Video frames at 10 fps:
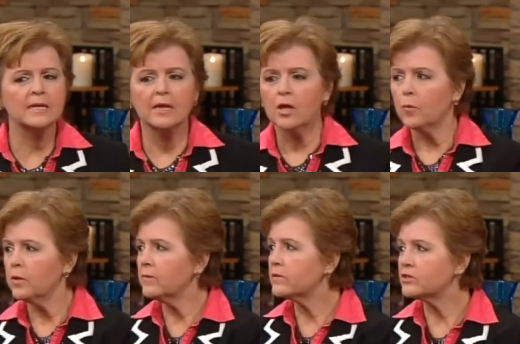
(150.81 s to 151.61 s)
And
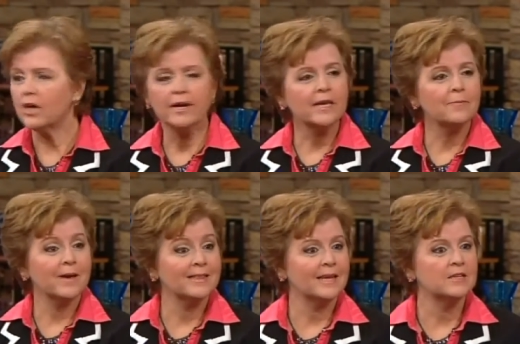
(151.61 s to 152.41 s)
we were talking
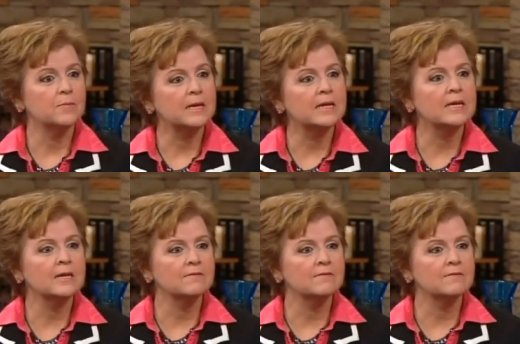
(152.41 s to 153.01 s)
about that at the beginning